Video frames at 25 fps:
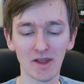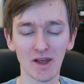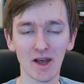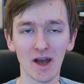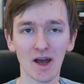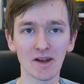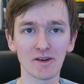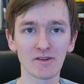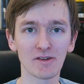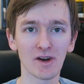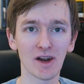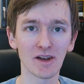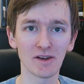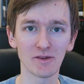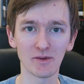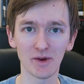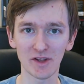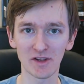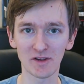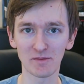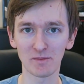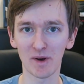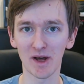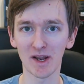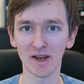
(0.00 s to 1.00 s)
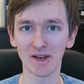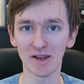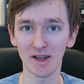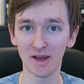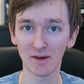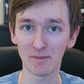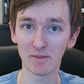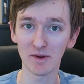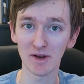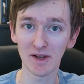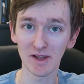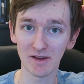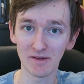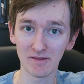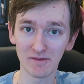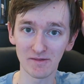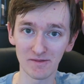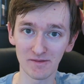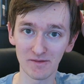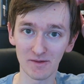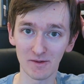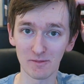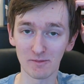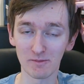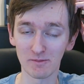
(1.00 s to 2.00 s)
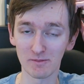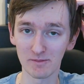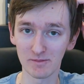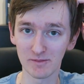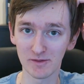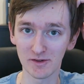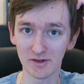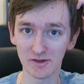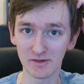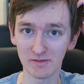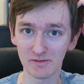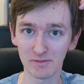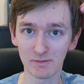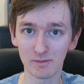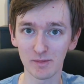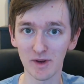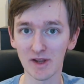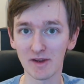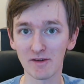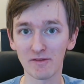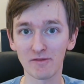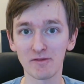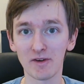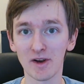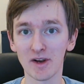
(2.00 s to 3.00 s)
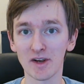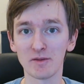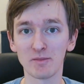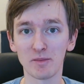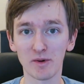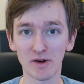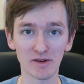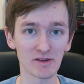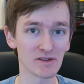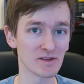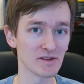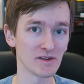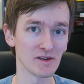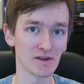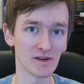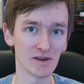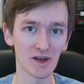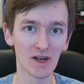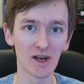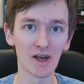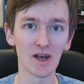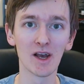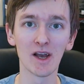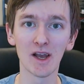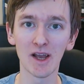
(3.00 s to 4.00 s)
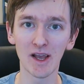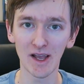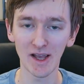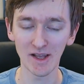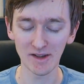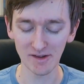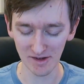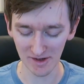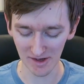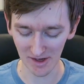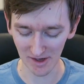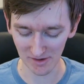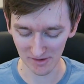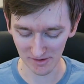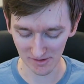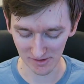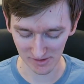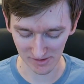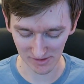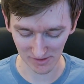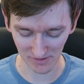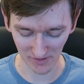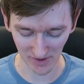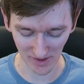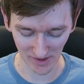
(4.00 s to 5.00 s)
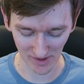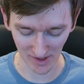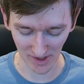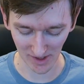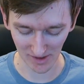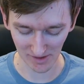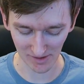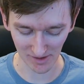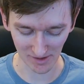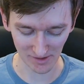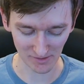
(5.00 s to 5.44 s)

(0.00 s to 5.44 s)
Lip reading: They are trying to expand, I believe, from just being a French box to international and stuff like that.